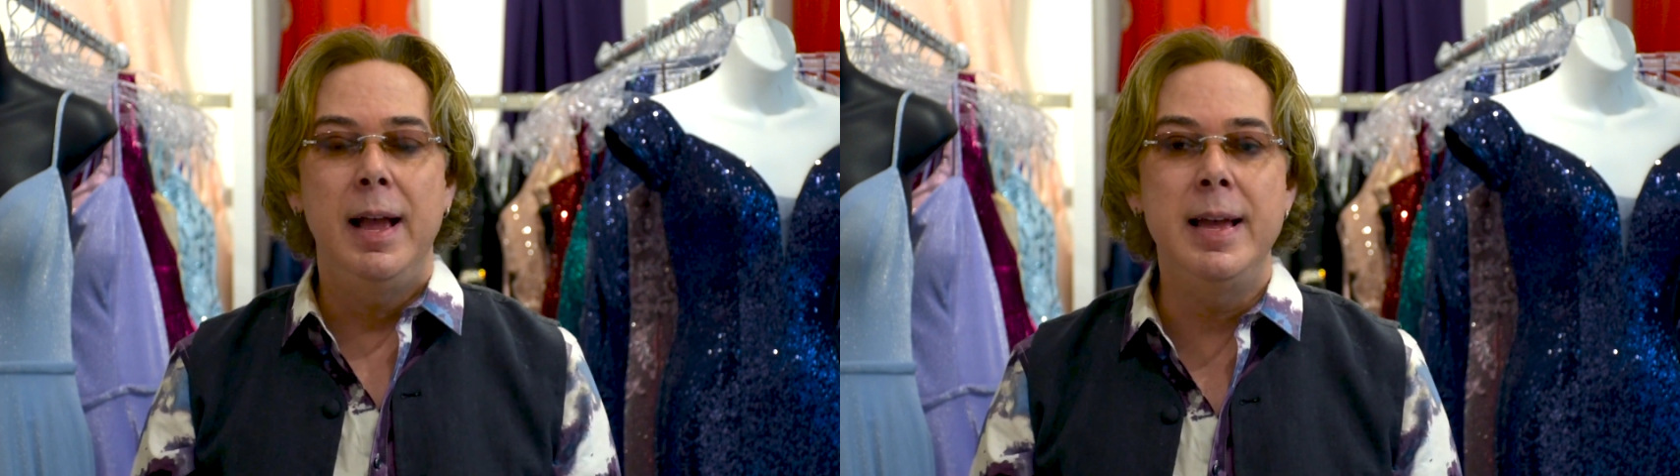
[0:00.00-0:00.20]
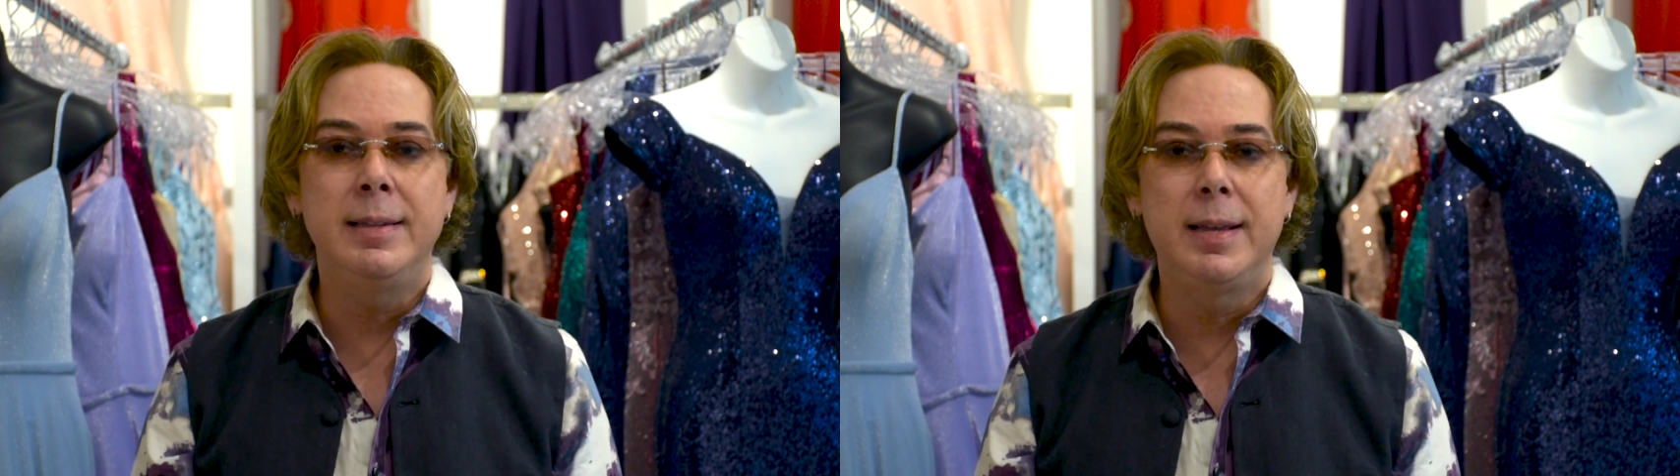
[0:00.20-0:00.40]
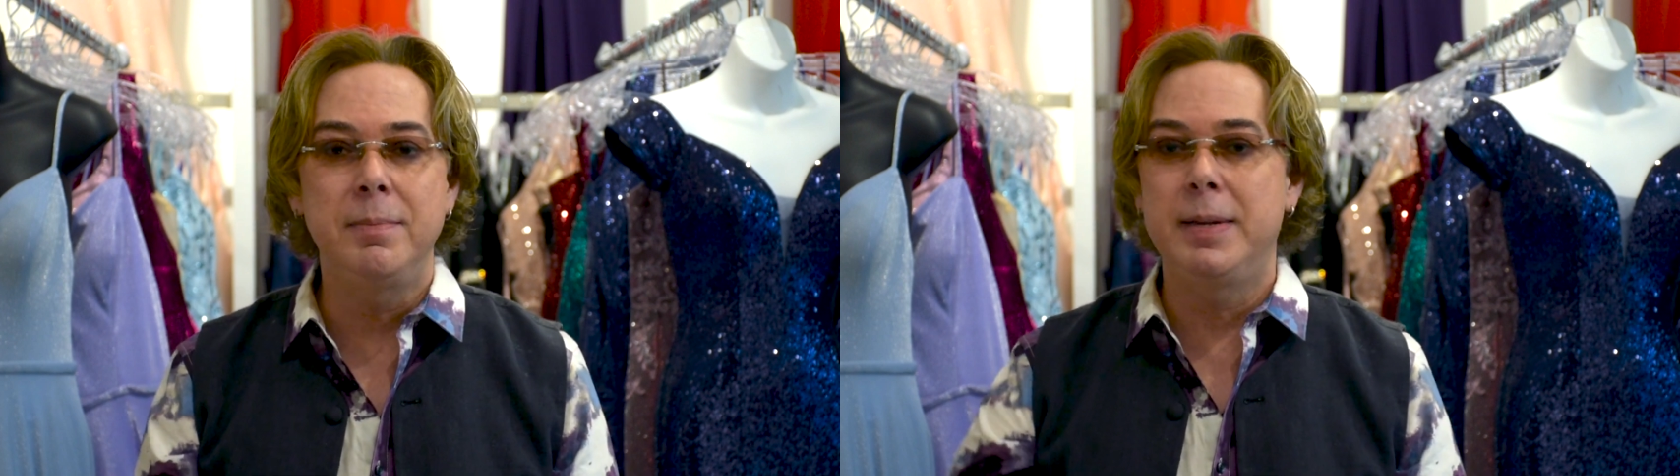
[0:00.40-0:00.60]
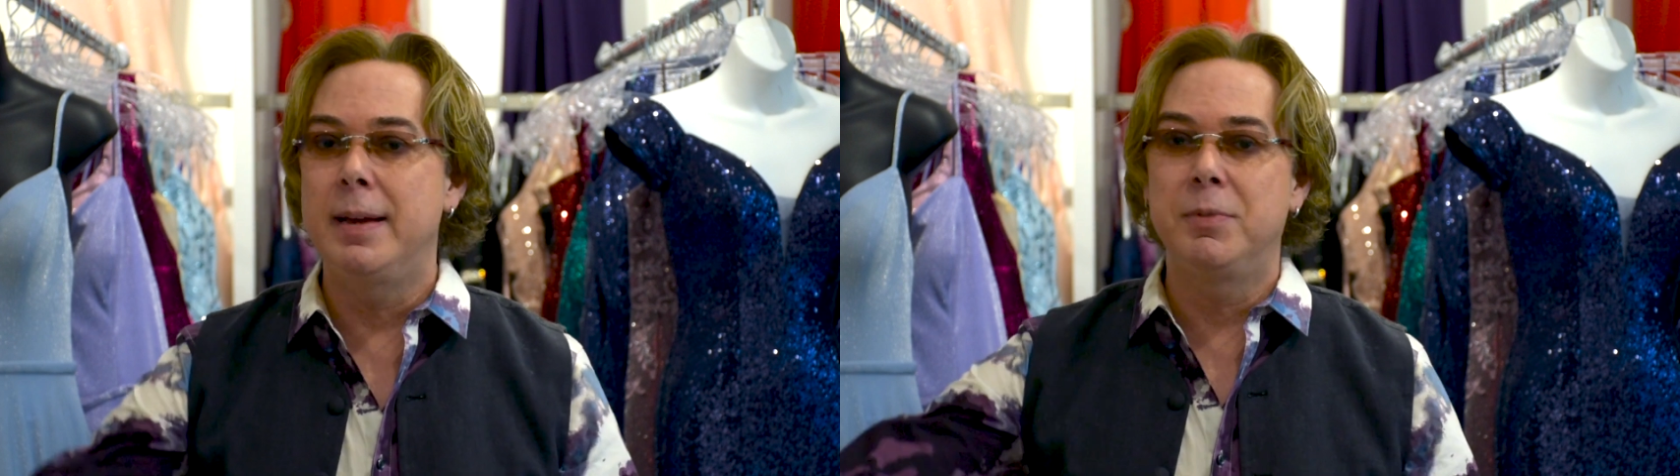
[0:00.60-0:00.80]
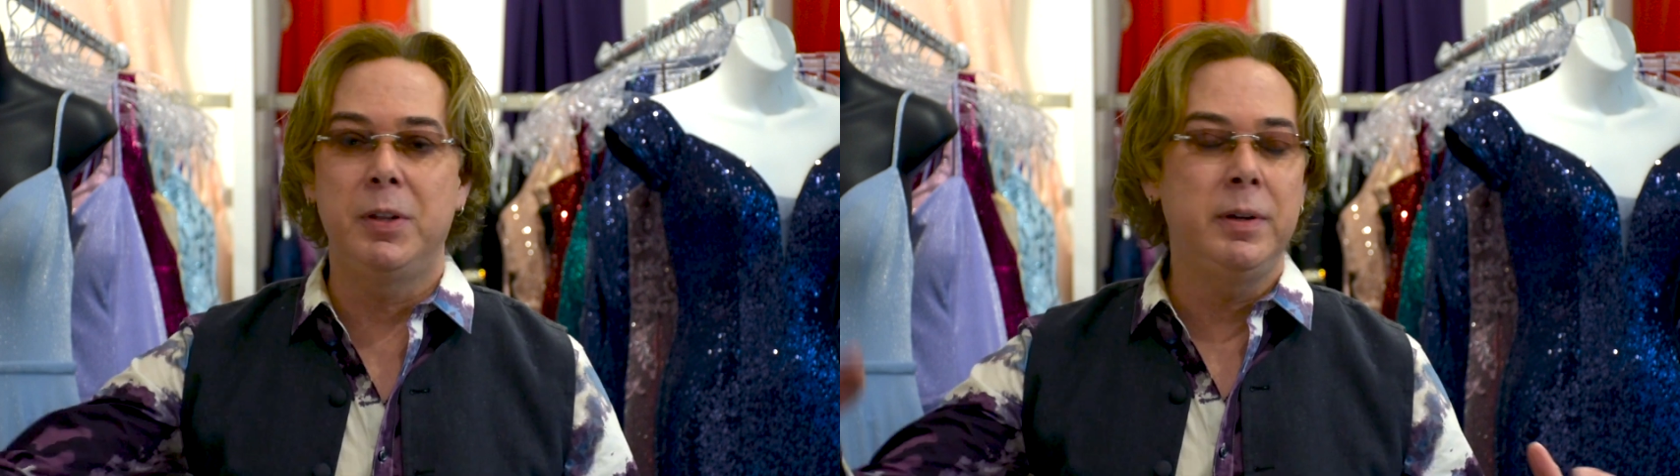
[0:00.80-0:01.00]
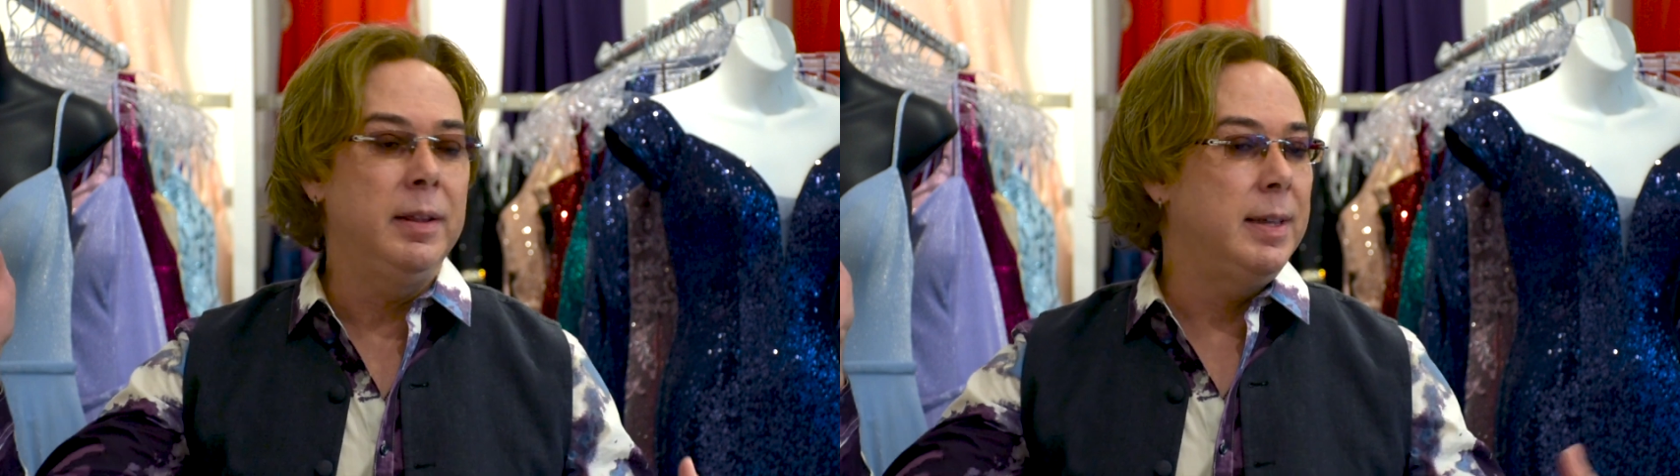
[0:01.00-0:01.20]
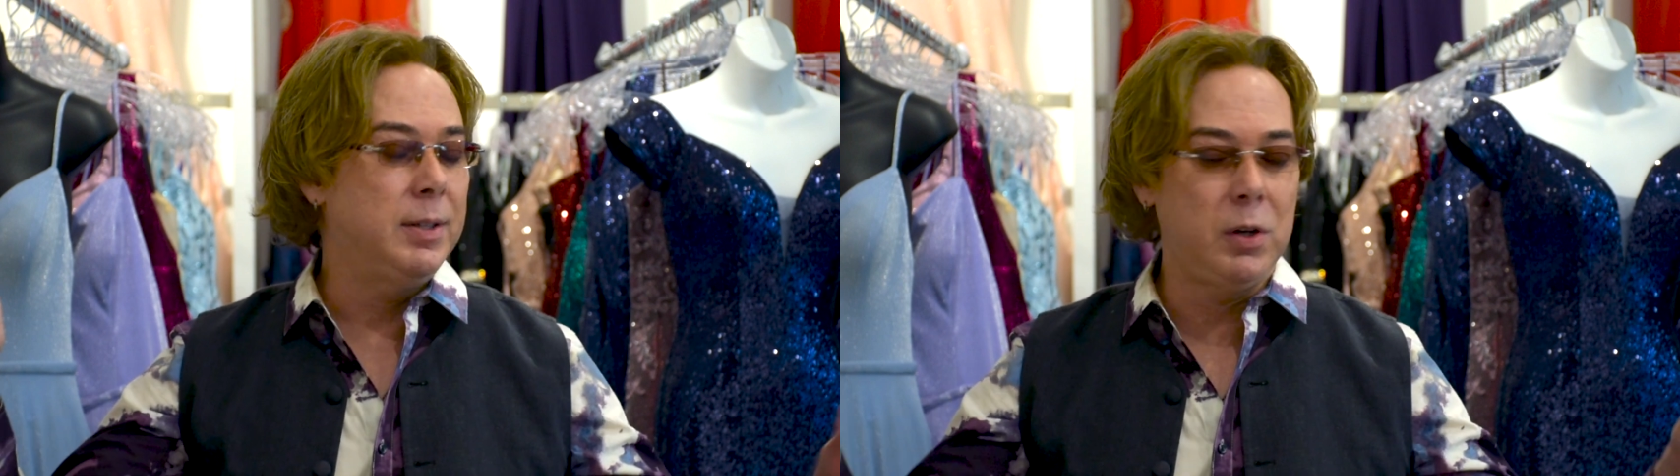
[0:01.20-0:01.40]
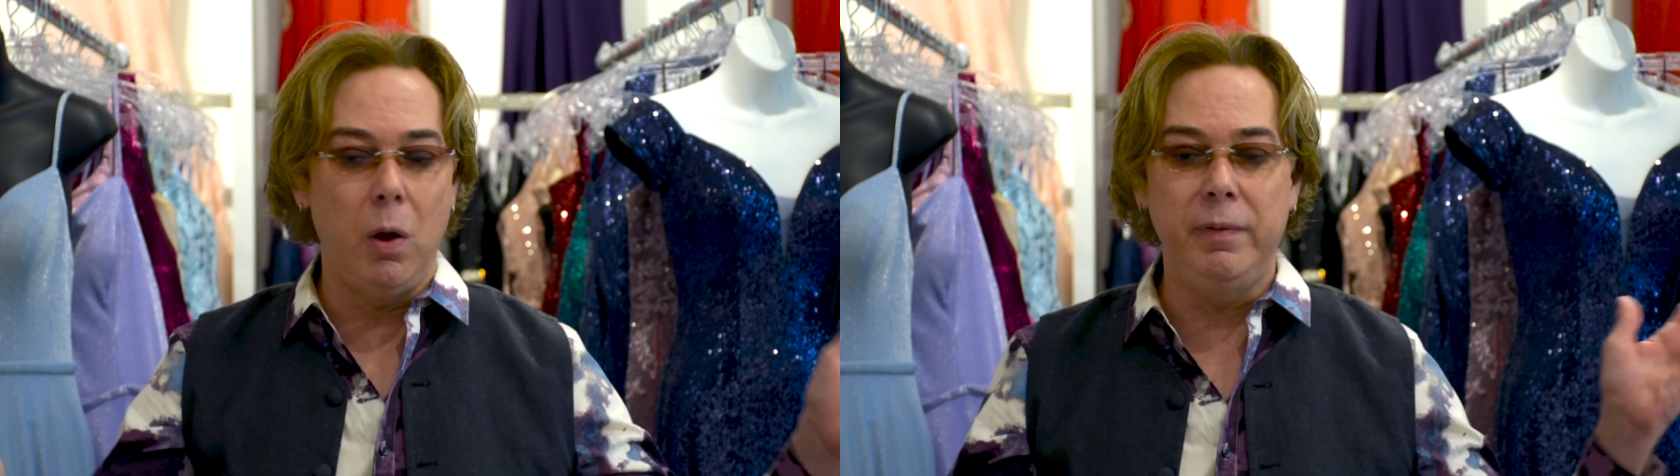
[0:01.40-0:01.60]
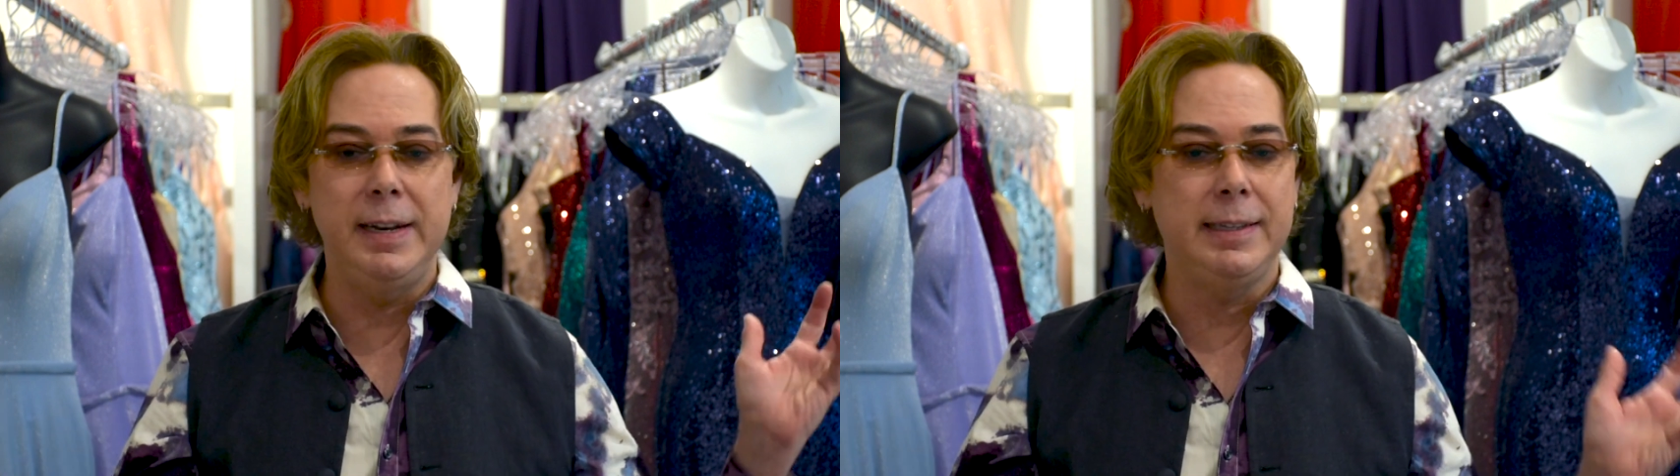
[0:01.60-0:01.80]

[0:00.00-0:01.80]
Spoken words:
and sometimes this COVID